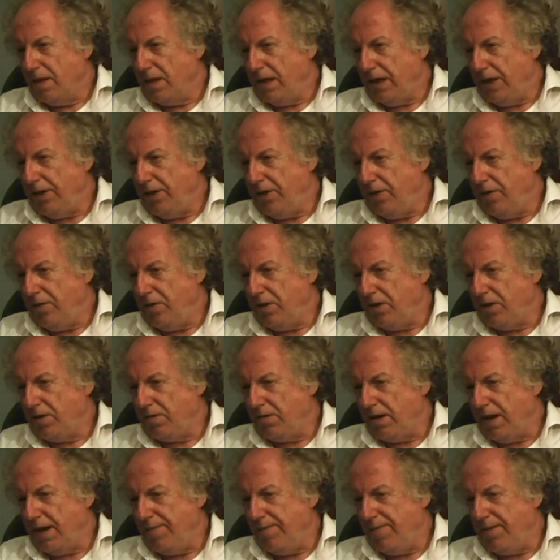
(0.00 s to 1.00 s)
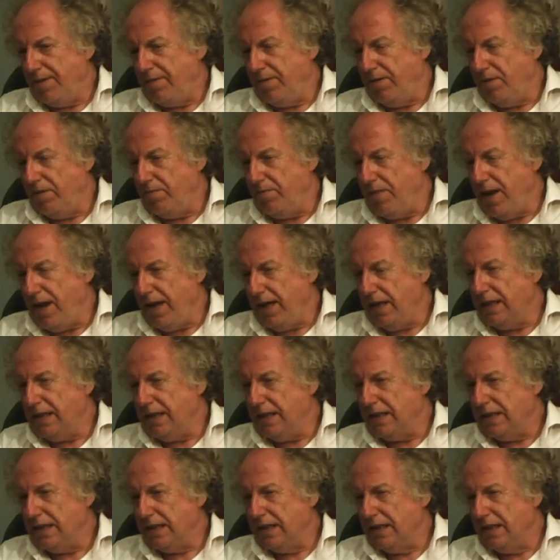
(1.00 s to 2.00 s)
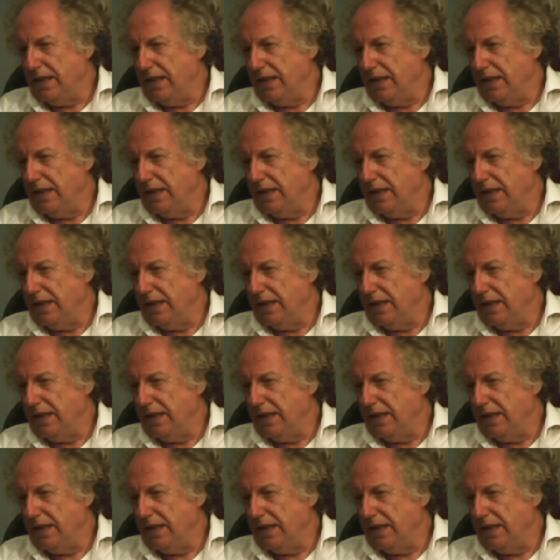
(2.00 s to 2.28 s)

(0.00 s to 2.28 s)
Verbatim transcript: Can you describe their domains?